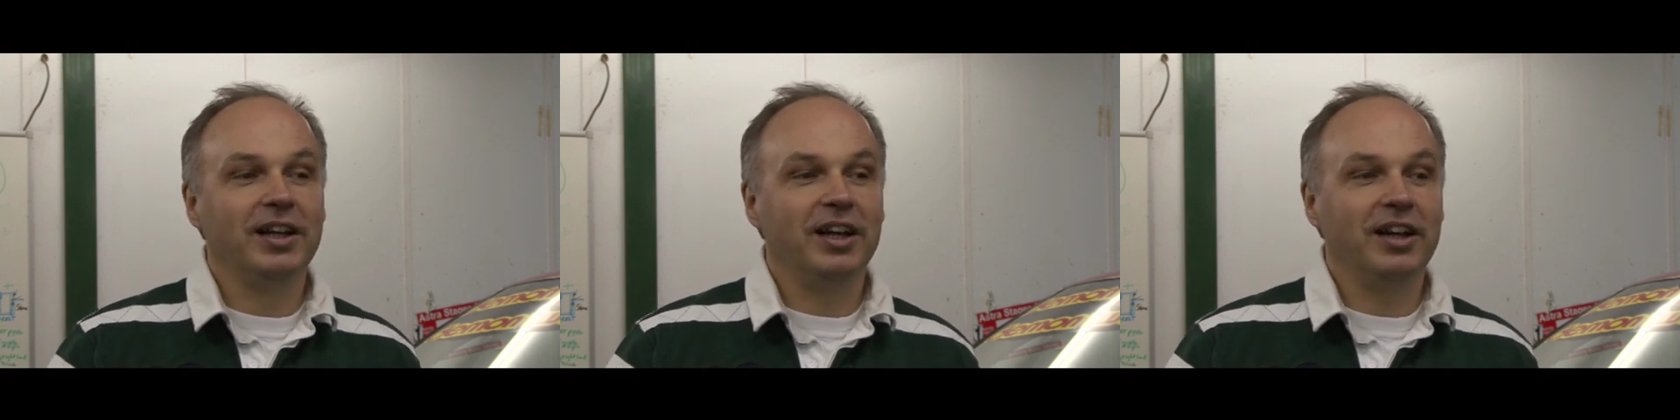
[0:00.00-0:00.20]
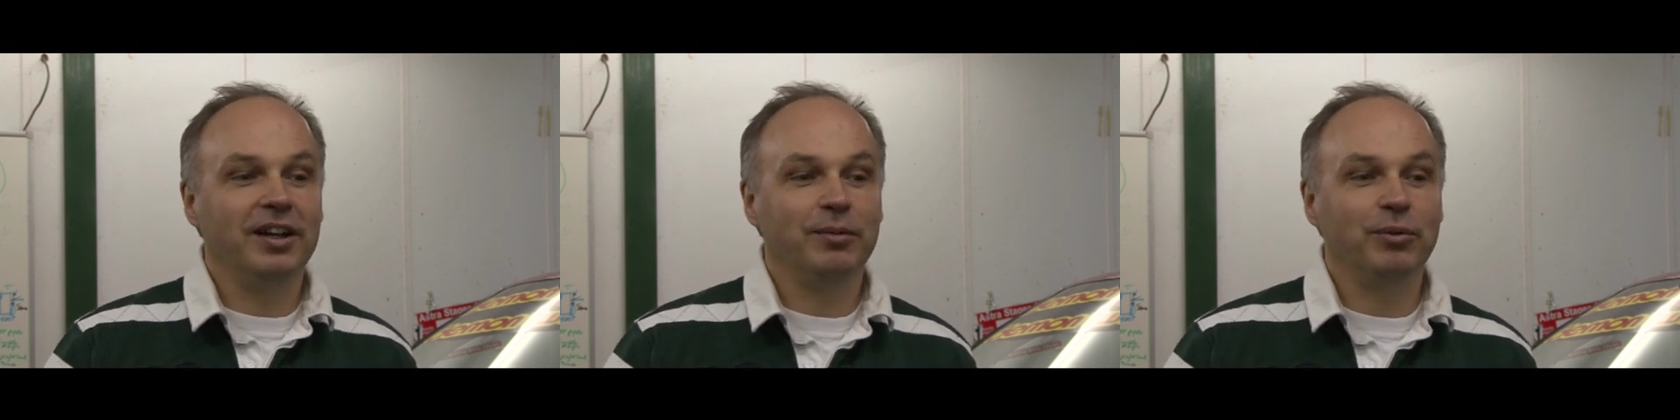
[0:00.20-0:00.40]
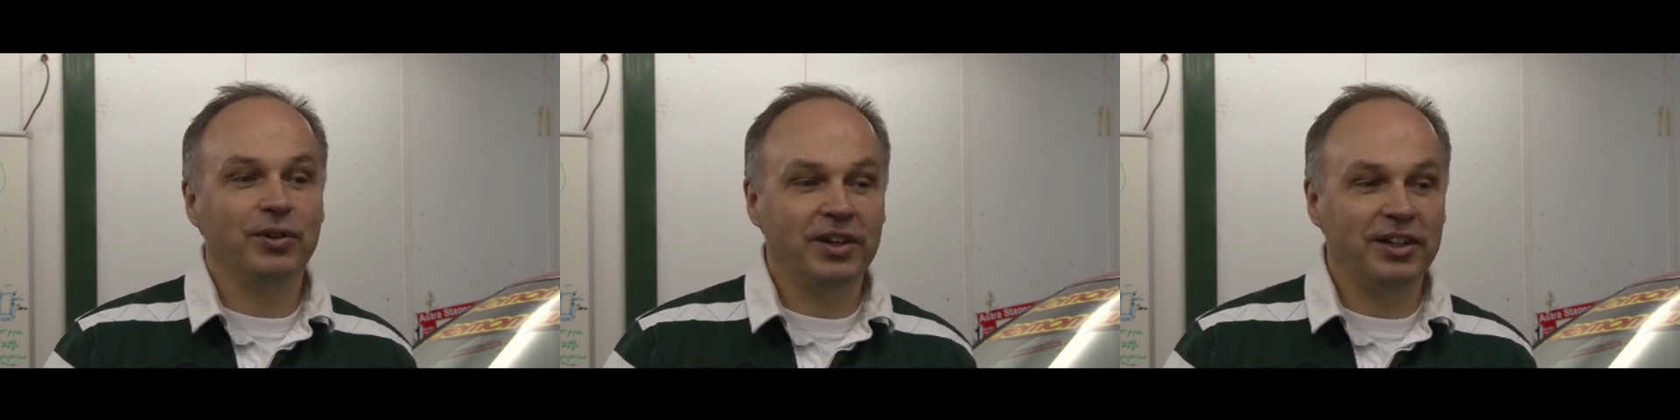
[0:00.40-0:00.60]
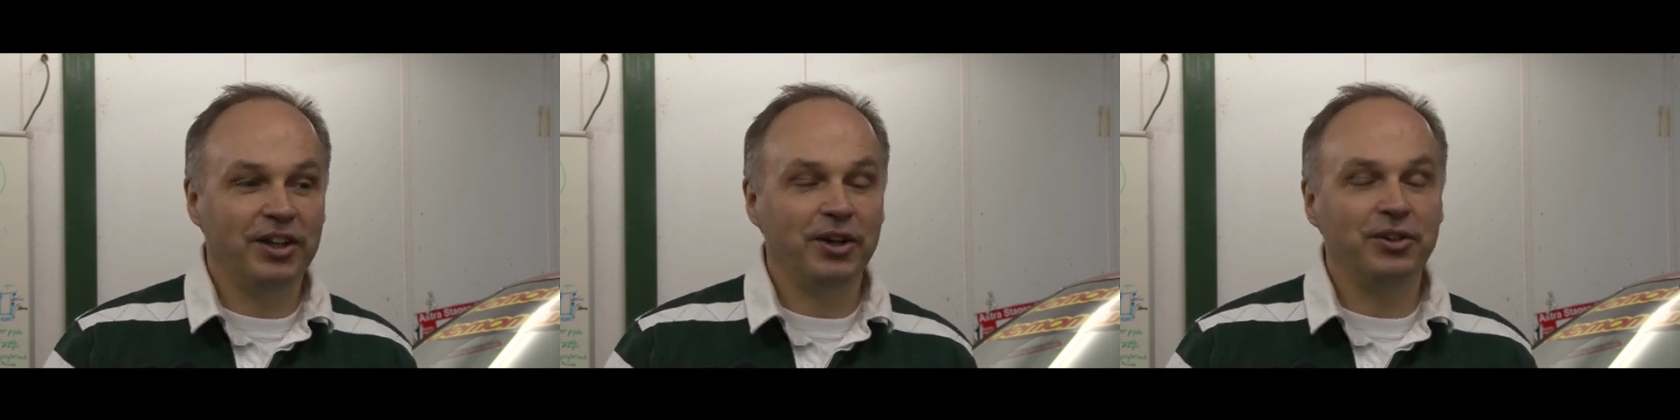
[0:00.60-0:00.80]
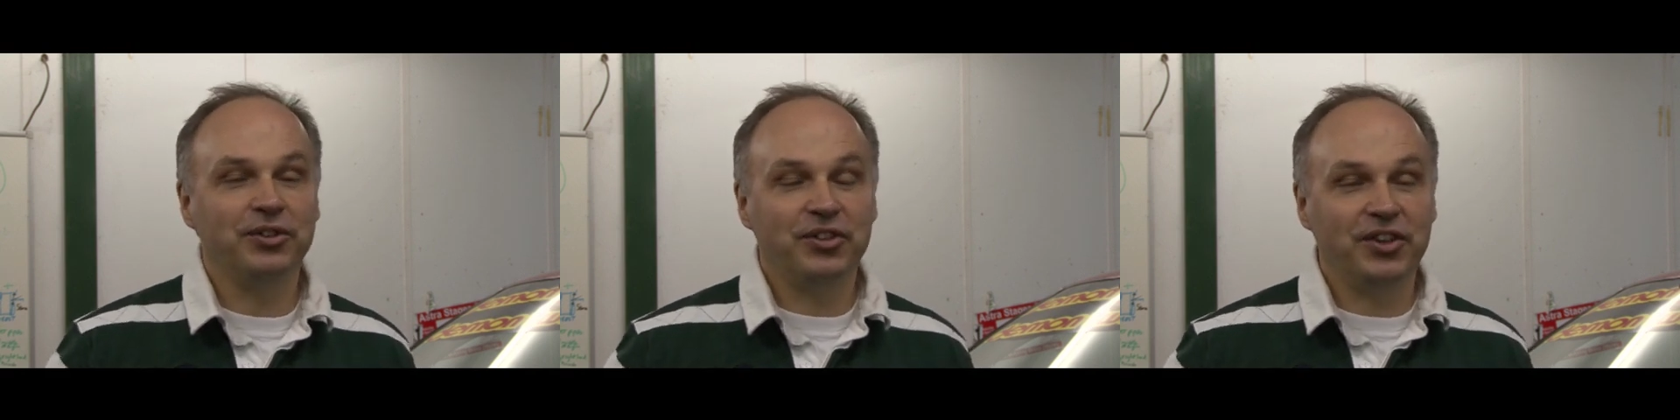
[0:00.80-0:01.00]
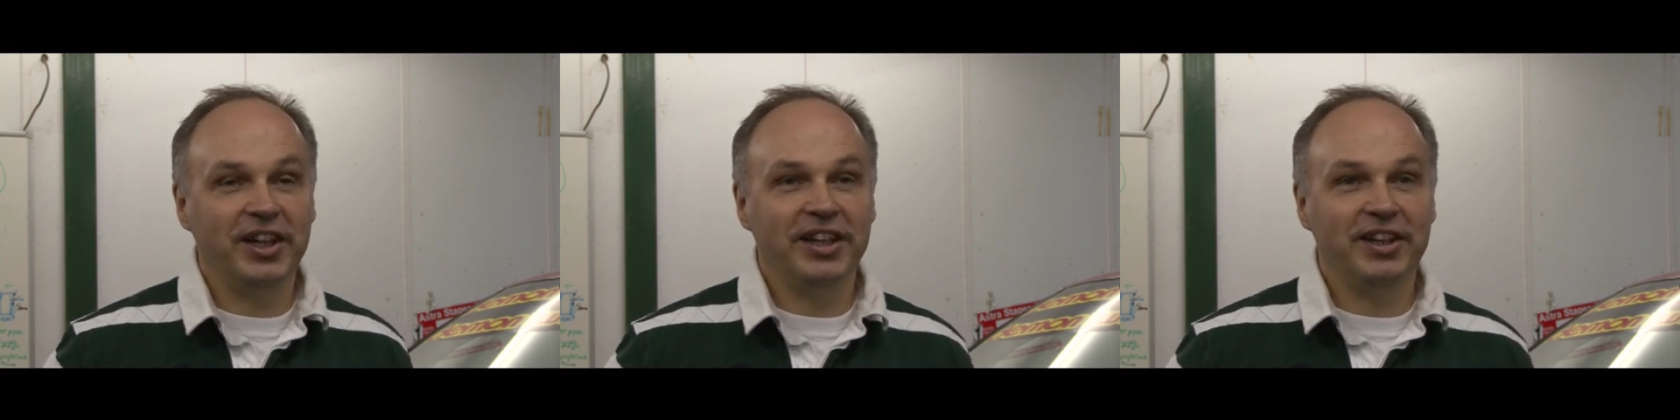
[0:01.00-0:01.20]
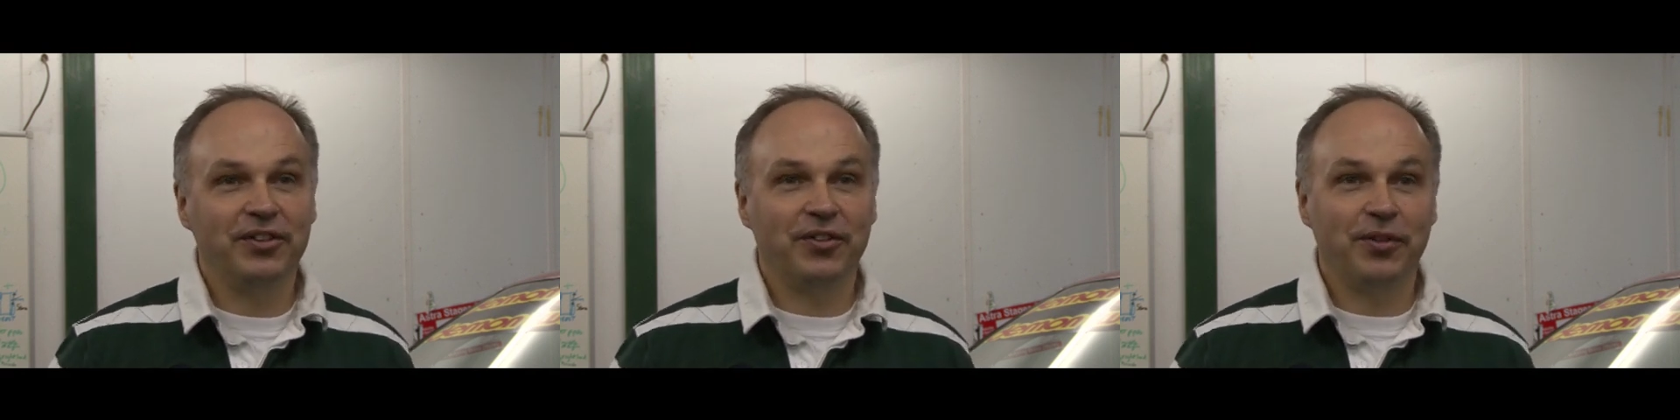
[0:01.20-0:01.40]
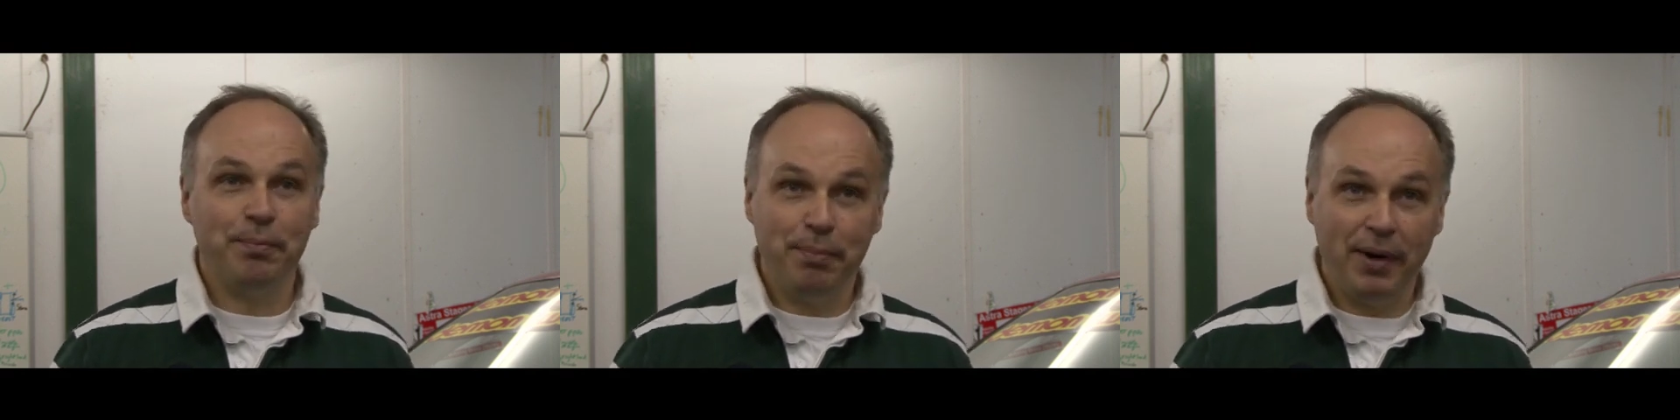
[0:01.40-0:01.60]
Uh, what they don't see
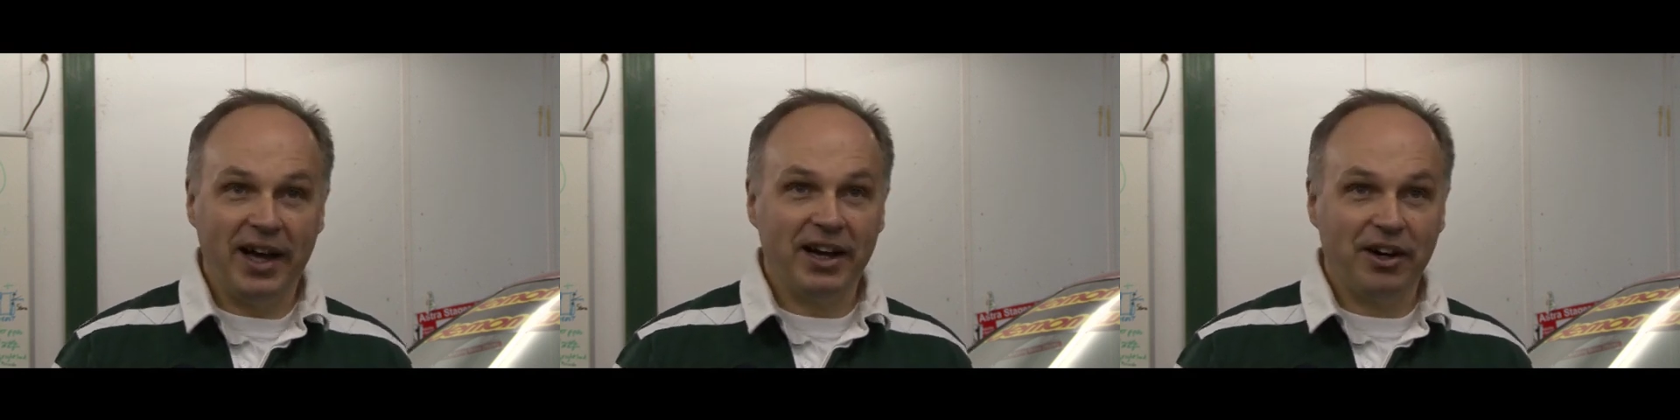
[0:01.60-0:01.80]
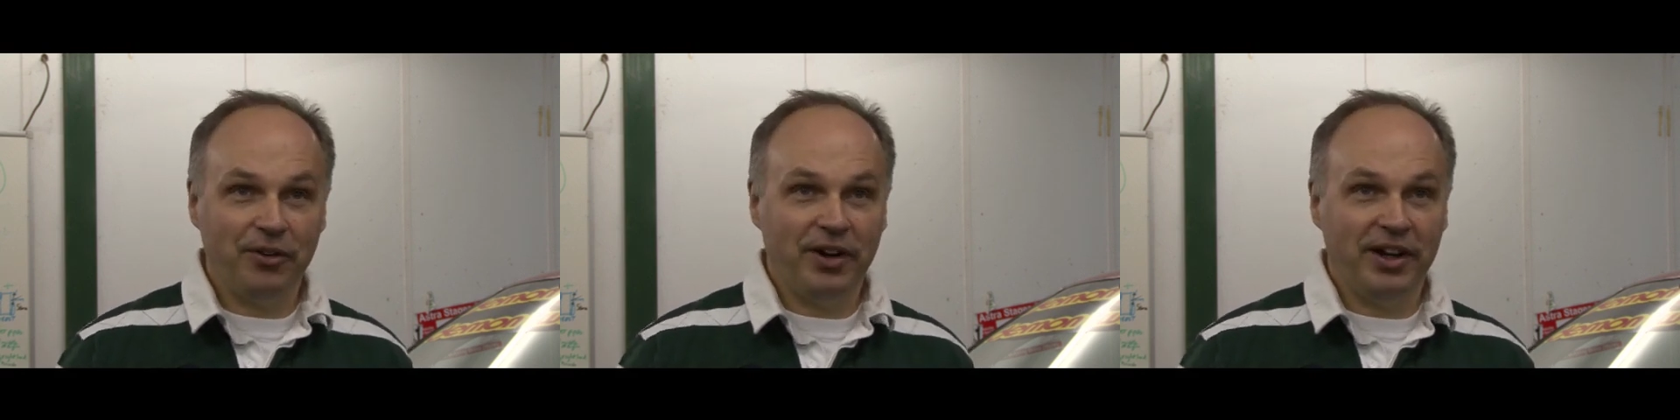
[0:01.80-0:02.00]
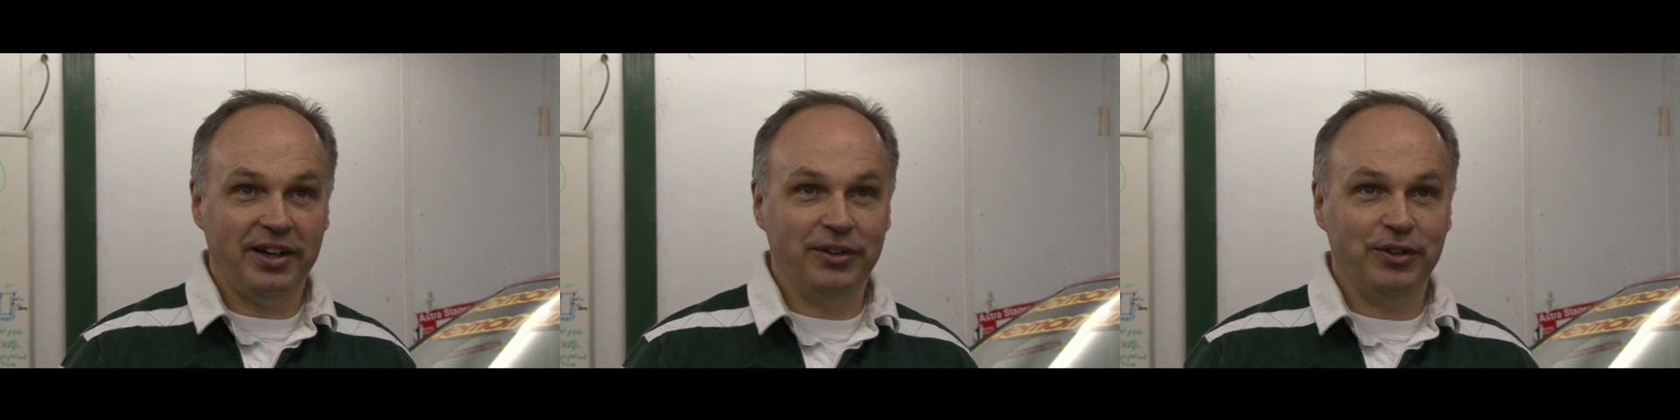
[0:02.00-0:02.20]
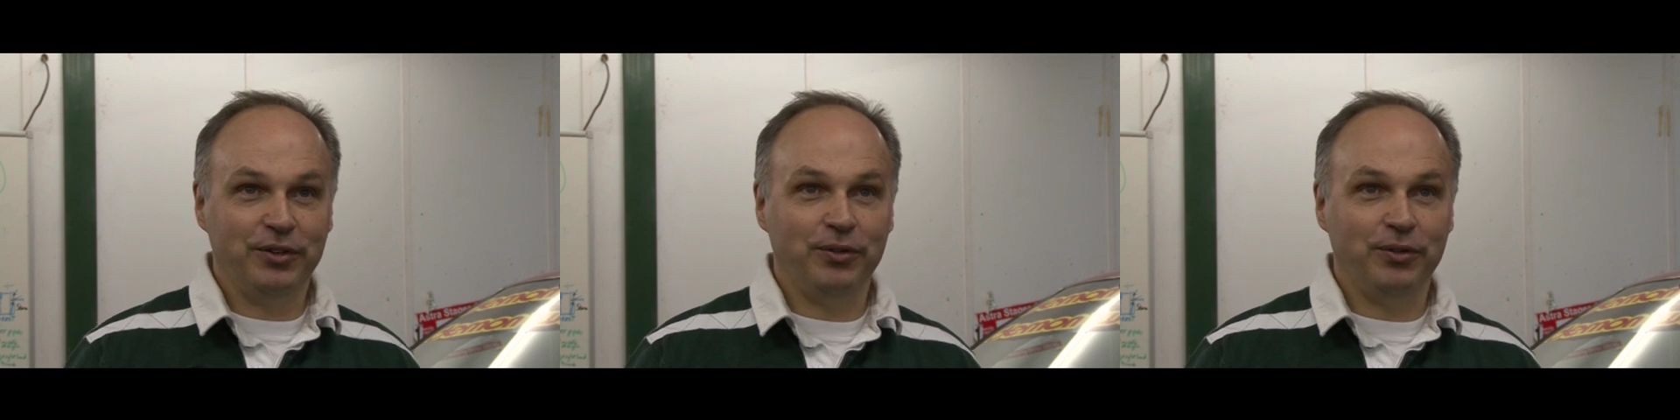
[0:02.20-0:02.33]
is the background